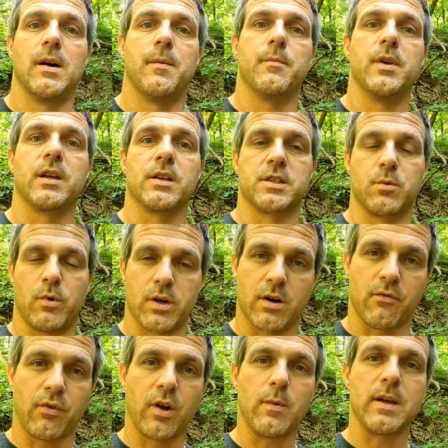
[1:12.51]
because the water
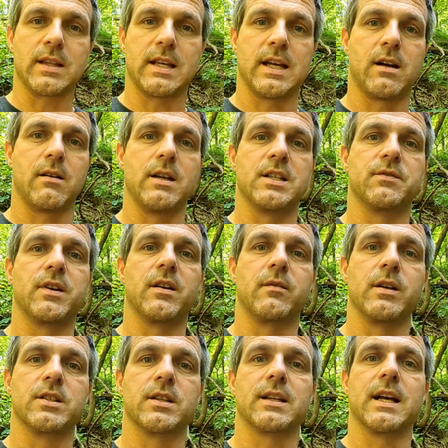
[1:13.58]
flowing there is very
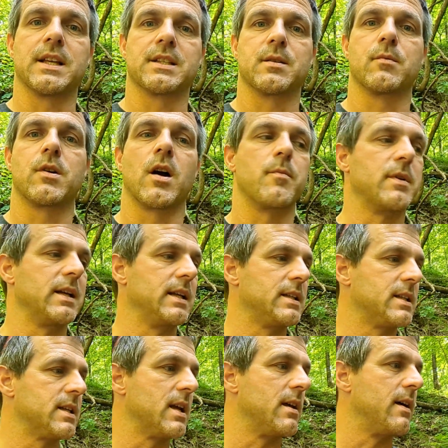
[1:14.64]
rich in calcium
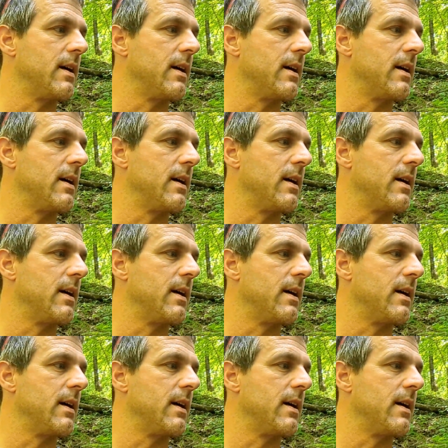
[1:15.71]
carbonates,